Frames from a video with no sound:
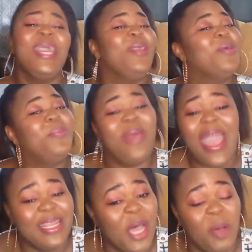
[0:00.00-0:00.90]
You
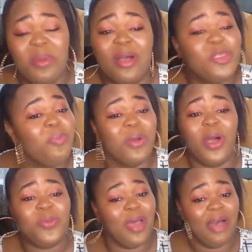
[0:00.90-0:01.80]
beg now because you've been
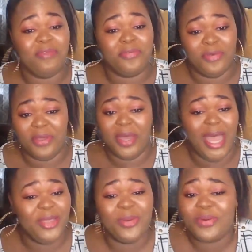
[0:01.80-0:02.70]
going to have fufu in your
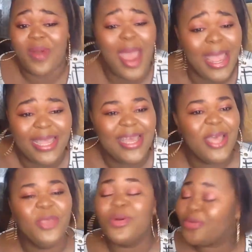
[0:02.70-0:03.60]
hand. You cry.
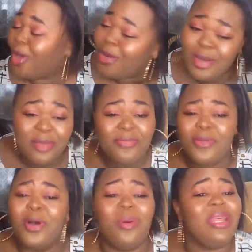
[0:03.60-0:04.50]
You crawl on the
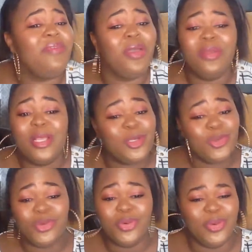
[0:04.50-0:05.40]
floor. Whatever you need to
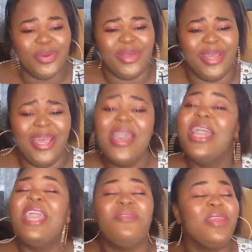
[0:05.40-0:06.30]
do.
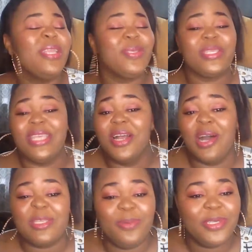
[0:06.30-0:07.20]
If you need to sing
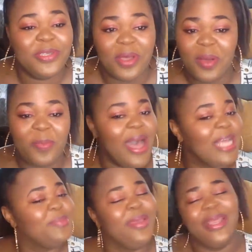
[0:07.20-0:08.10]
gospel song,
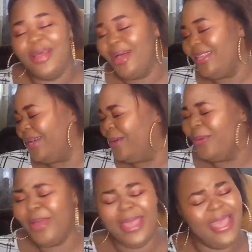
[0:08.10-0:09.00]
pass me the other
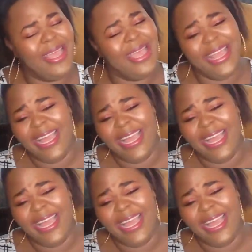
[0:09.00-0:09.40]
way.